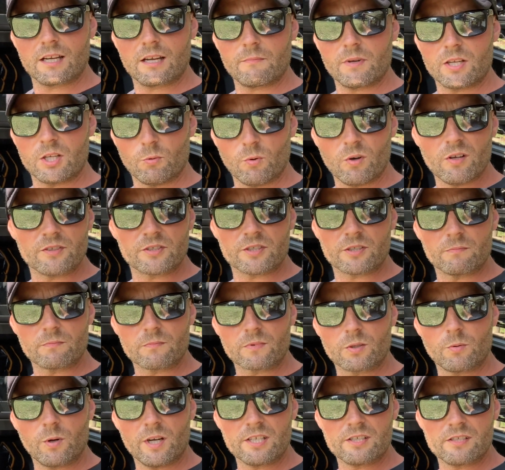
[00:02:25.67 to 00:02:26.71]
you want some
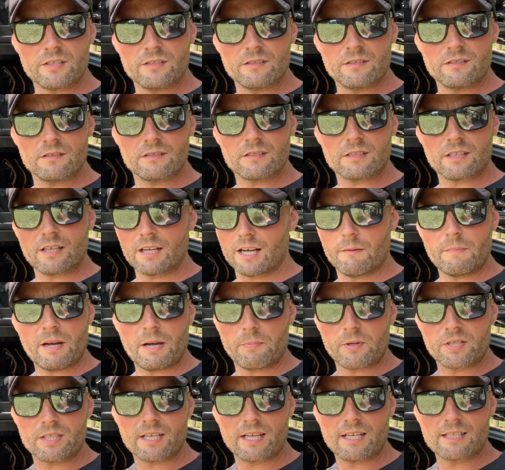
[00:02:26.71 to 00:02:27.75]
questions, I'm
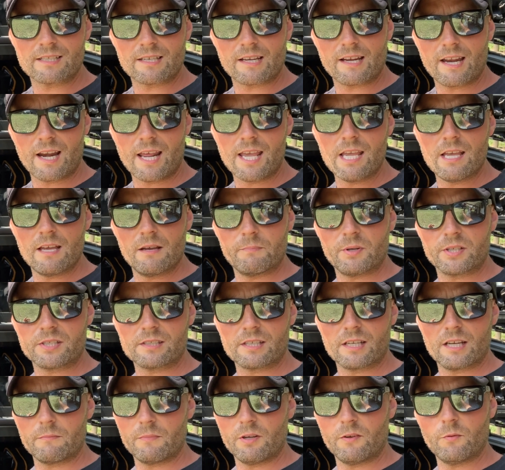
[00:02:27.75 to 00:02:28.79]
happy to answer any, but
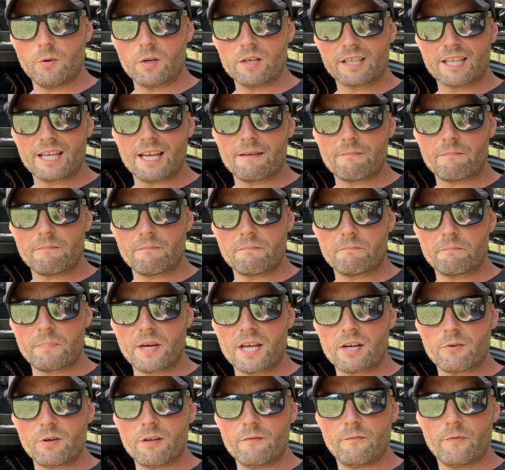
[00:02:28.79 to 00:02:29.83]
if you want to get
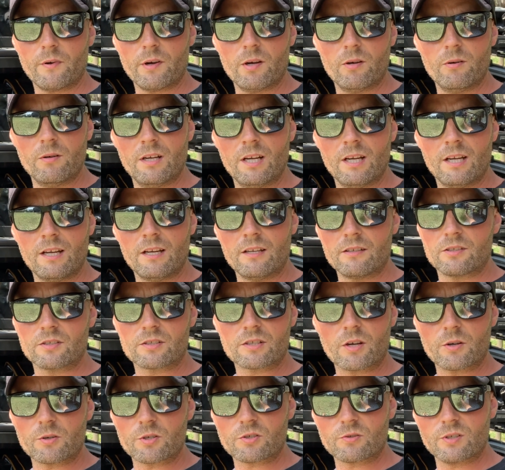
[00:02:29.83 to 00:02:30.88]
better info, just
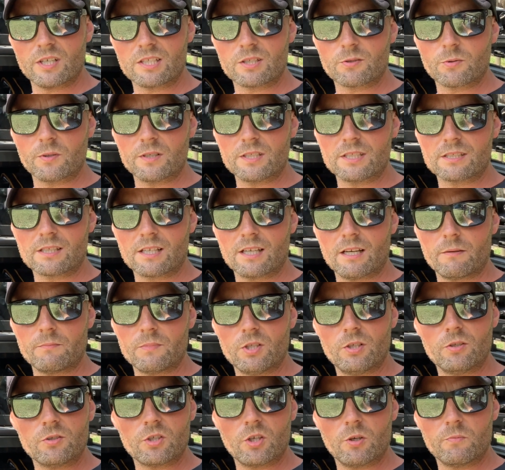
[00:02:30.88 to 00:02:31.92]
go straight to his
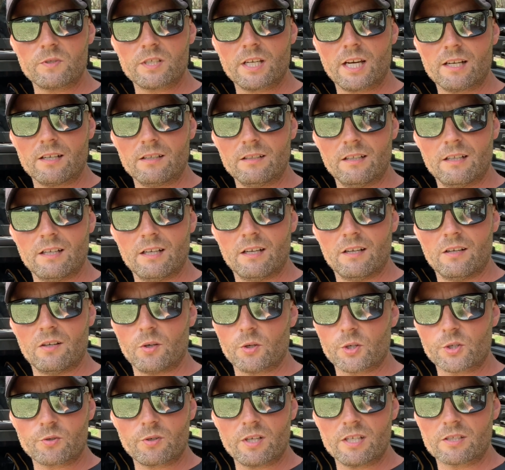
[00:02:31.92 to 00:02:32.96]
YouTube channel or
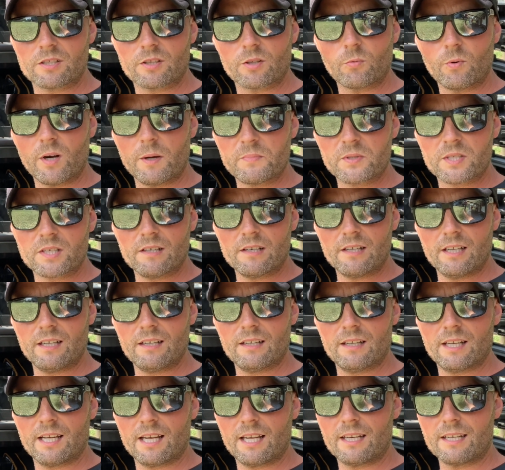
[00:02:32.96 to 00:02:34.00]
straight to the website,
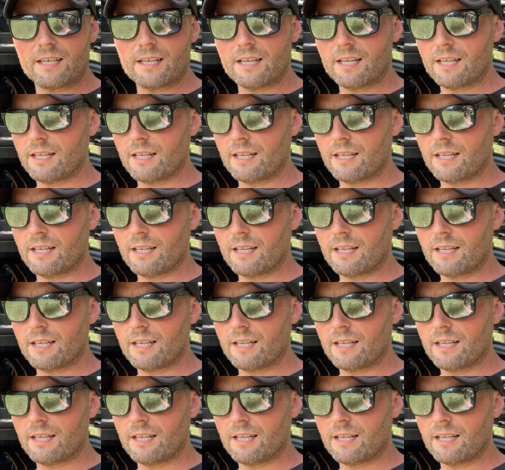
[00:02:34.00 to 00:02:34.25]
and